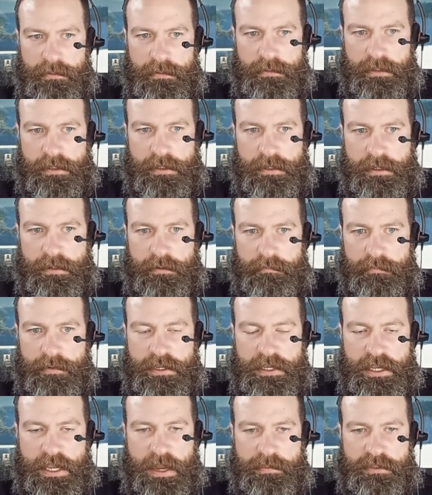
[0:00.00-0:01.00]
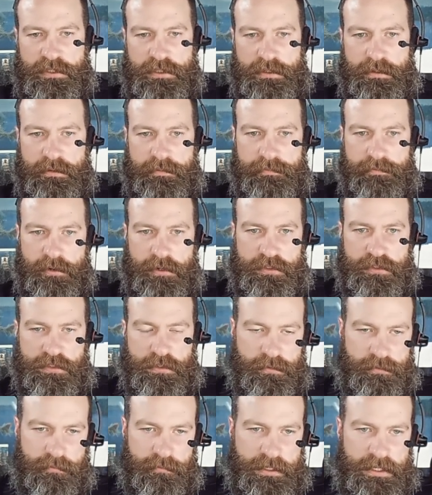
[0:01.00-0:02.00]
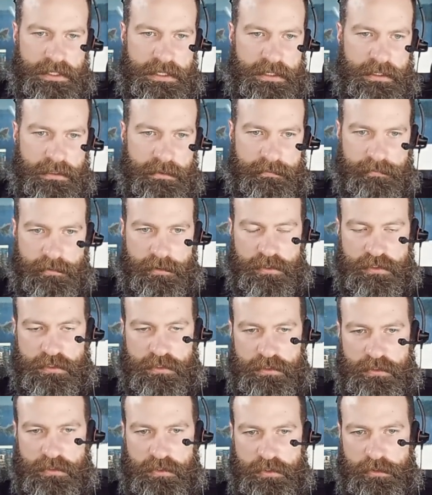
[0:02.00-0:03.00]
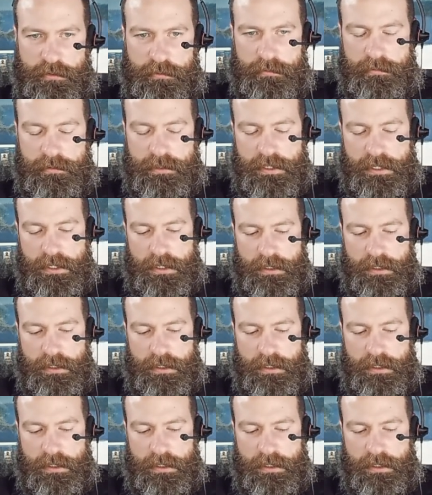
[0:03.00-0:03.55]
the ReCAPTCHA version 3 and version 2